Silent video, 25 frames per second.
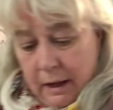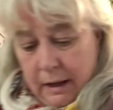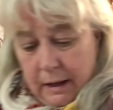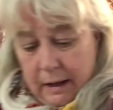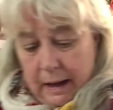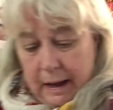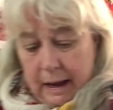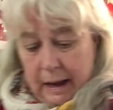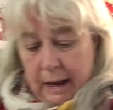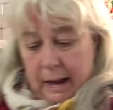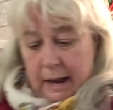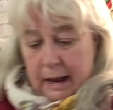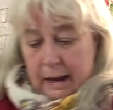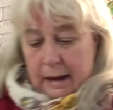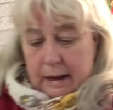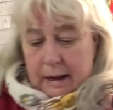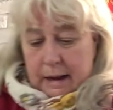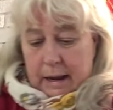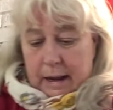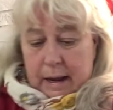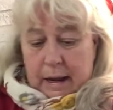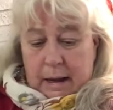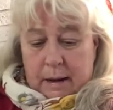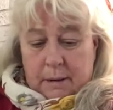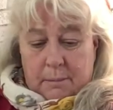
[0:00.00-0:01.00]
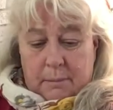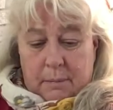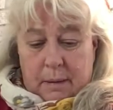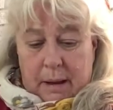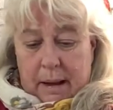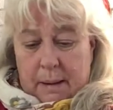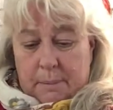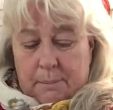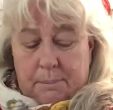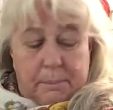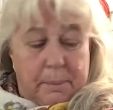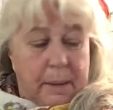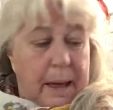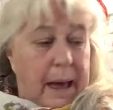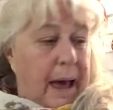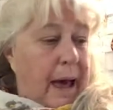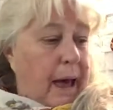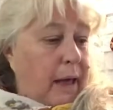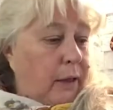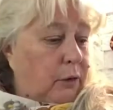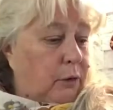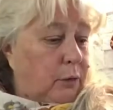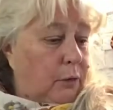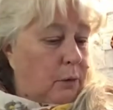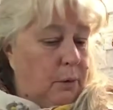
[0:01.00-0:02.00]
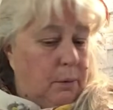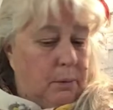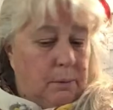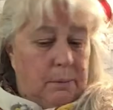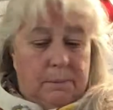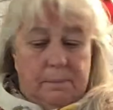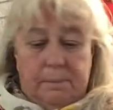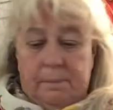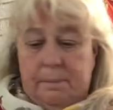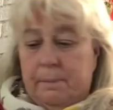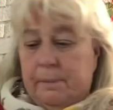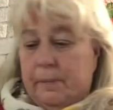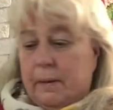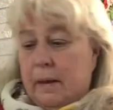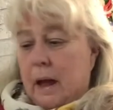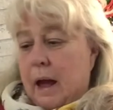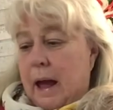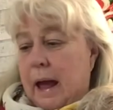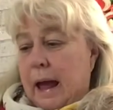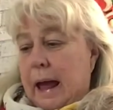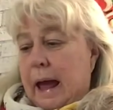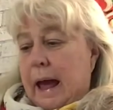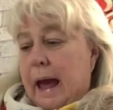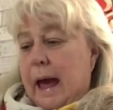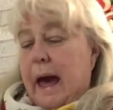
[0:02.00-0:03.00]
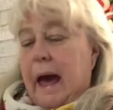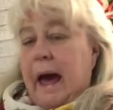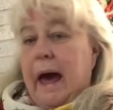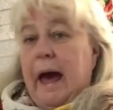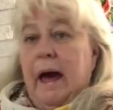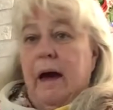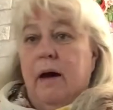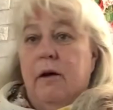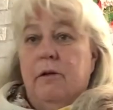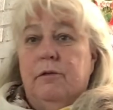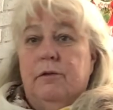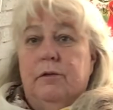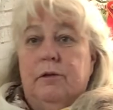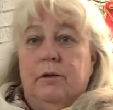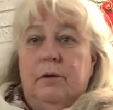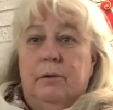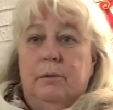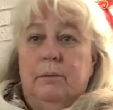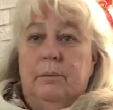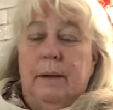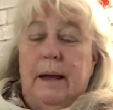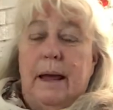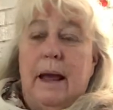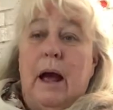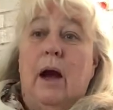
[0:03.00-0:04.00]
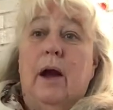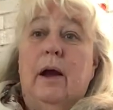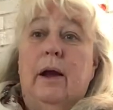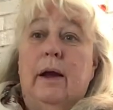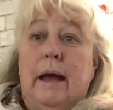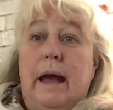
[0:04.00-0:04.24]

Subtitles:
And in my bathroom, I have my art